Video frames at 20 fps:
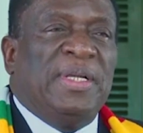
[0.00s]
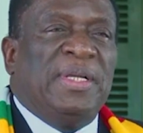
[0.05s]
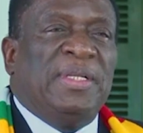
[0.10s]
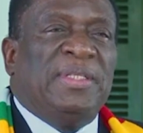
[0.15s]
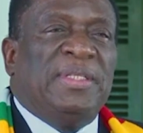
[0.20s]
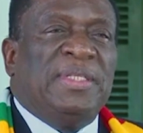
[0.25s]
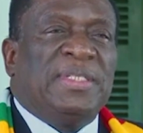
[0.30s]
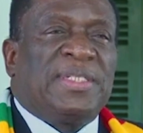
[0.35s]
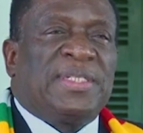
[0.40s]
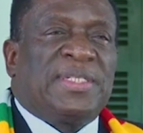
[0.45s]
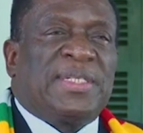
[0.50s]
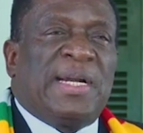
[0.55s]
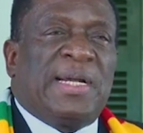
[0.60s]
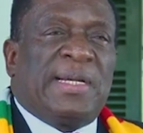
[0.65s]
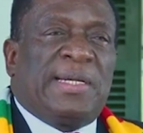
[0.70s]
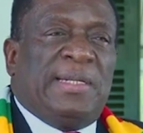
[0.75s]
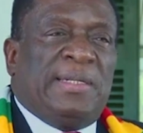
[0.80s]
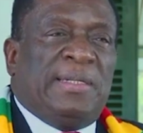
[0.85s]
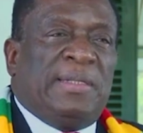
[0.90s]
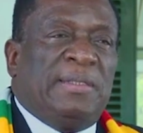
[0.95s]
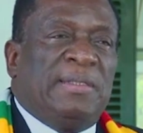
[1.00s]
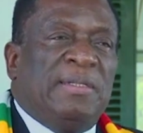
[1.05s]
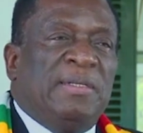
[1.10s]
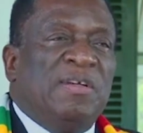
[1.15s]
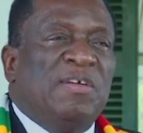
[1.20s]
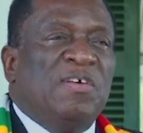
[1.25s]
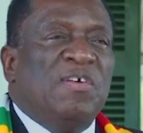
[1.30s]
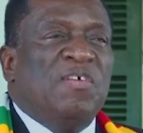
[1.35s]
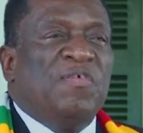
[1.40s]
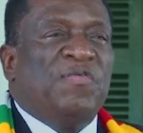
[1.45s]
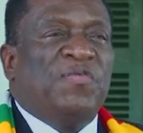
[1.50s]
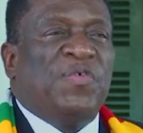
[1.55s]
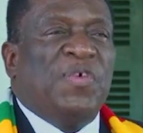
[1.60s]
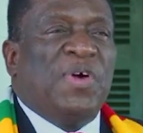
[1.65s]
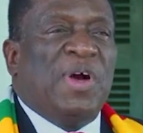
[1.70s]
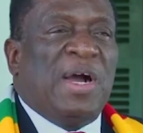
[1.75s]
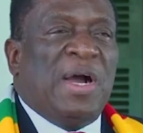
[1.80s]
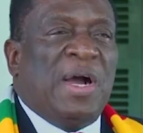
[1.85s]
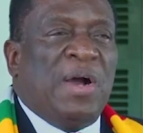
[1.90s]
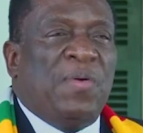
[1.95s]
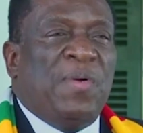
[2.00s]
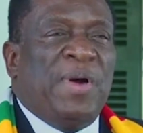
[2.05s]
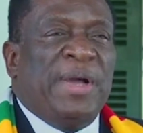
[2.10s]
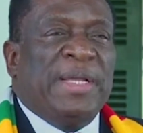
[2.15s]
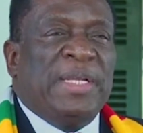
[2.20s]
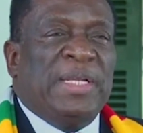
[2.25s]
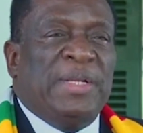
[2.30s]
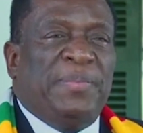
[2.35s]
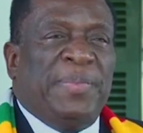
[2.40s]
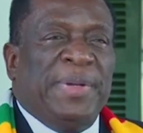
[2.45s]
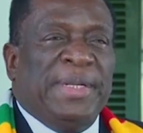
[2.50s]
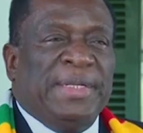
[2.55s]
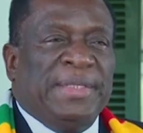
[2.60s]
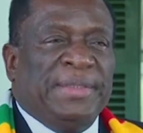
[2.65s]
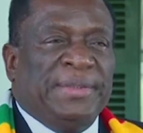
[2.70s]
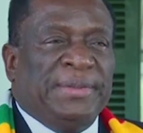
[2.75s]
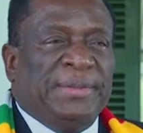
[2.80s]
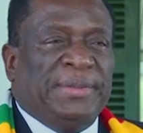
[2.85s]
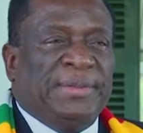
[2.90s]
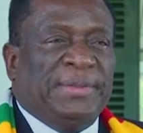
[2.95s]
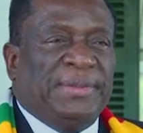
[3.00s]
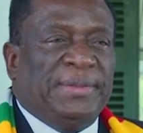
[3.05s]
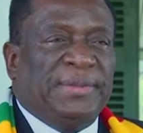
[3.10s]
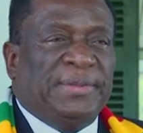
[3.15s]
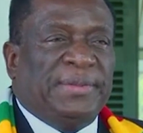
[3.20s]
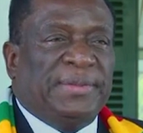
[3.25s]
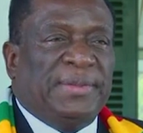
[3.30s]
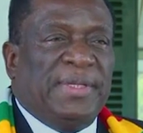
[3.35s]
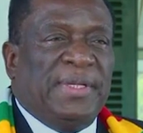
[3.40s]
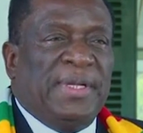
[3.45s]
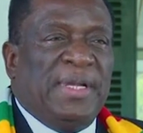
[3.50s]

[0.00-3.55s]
in the struggle for our independence.